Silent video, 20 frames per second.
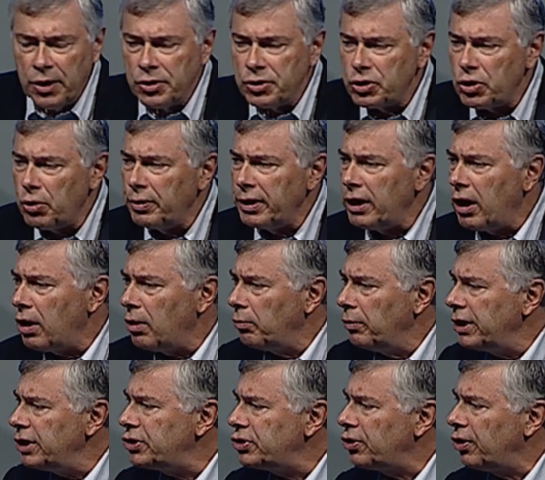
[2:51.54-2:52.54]
So, in our
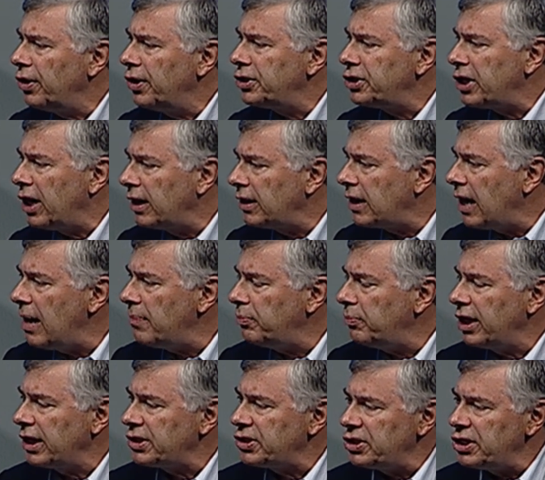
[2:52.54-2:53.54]
research on
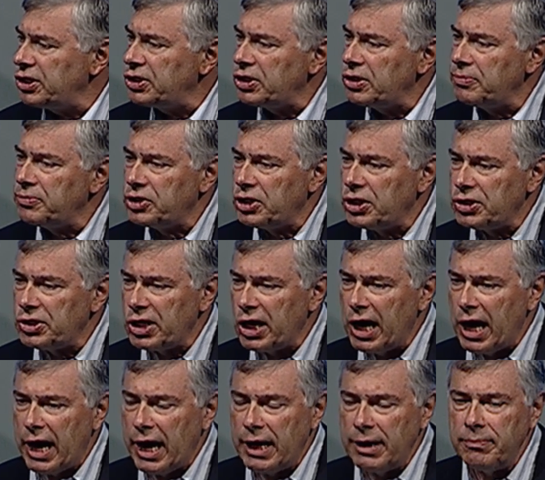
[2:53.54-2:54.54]
complex systems
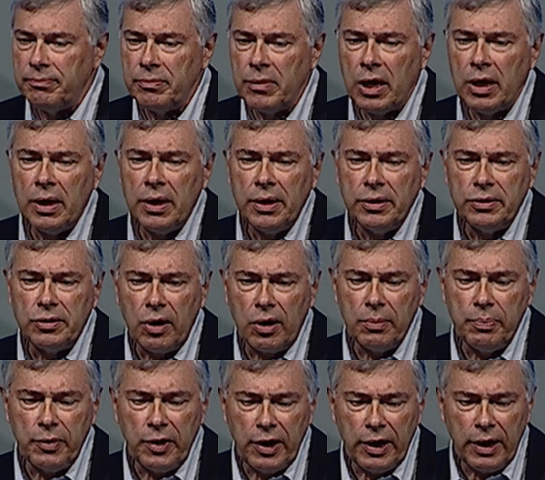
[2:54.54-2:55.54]
design,
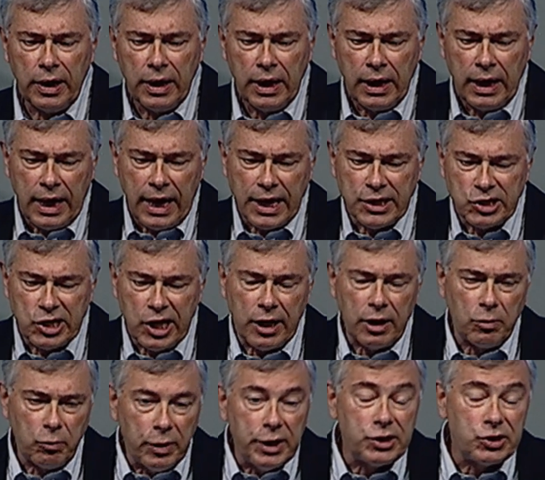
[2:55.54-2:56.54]
DARPA has had
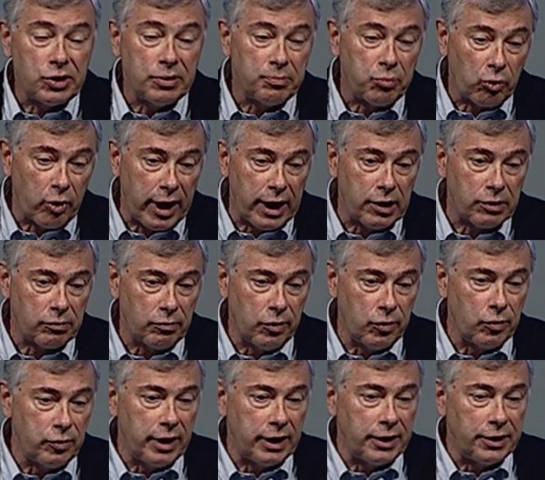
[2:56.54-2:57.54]
a recent
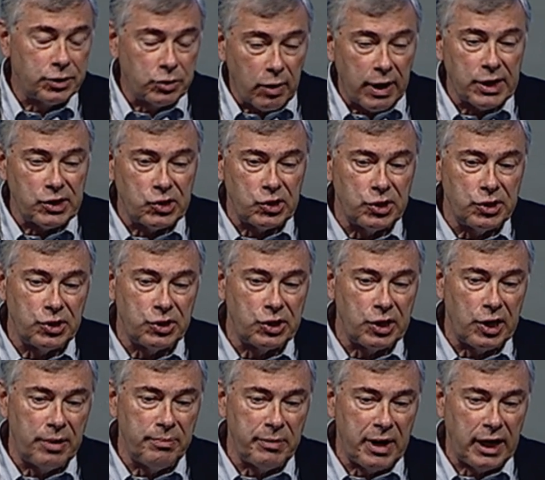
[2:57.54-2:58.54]
breakthrough that addresses
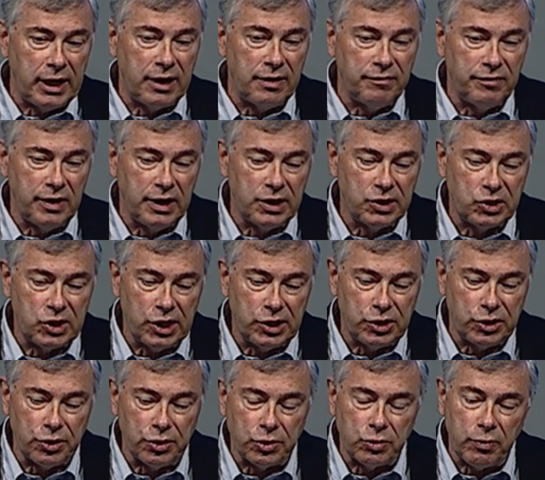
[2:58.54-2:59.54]
uh, many of these
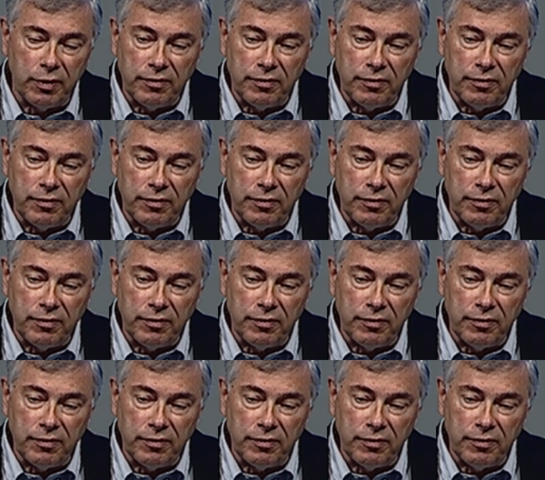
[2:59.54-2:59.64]
issues.